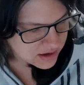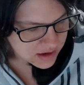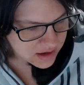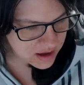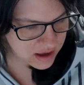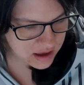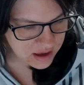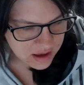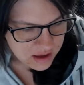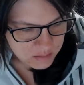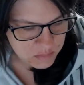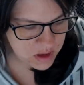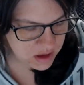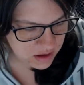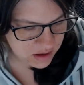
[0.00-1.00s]

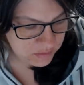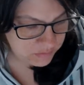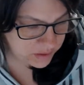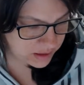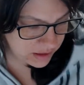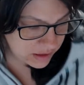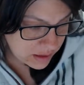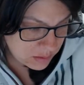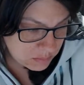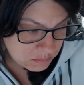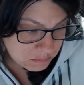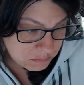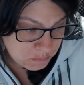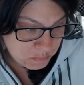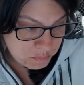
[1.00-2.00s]
Um, Feeling
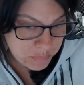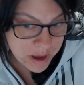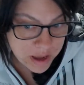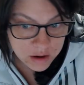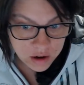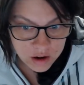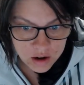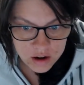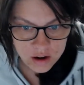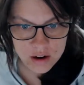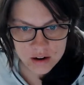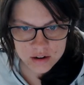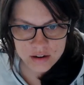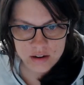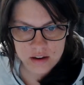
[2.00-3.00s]

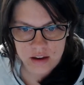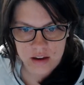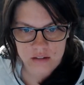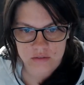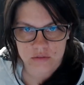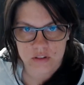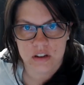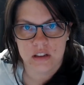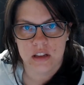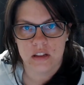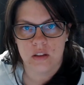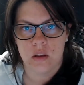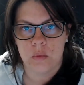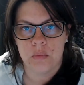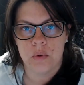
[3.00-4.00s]
better and frankly a
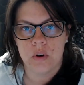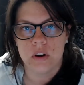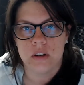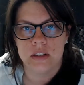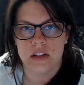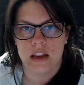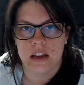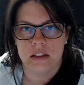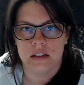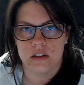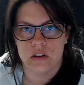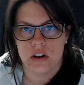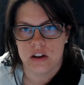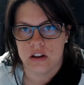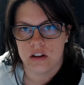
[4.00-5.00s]
little bored today as I
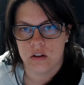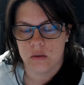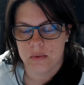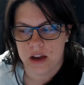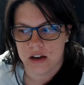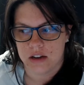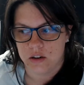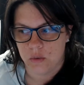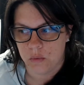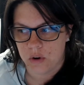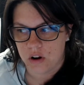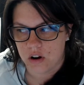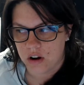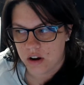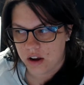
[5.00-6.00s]
try to go back to
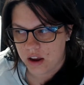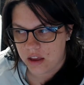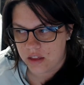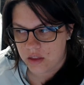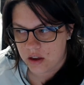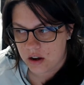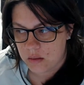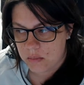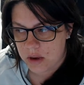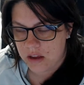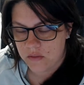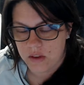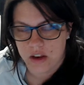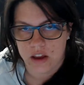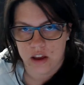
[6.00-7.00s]
work and thought I'd make a
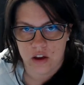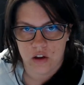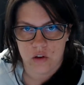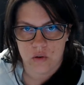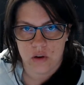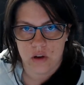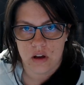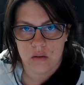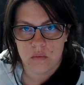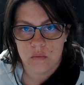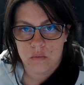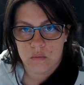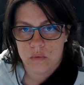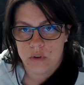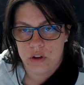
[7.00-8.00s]
video.
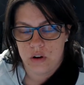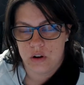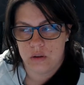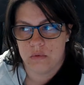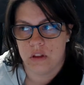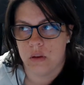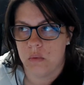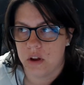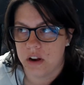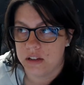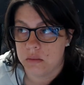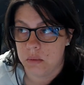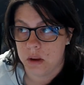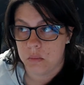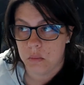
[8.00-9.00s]
I really wanted
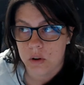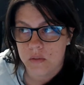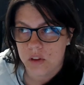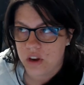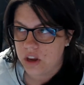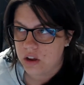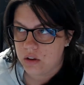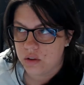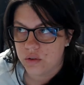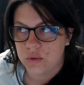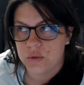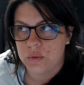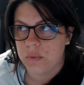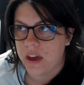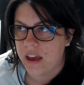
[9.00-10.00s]
to make more
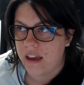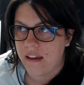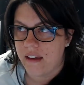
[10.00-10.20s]
videos, but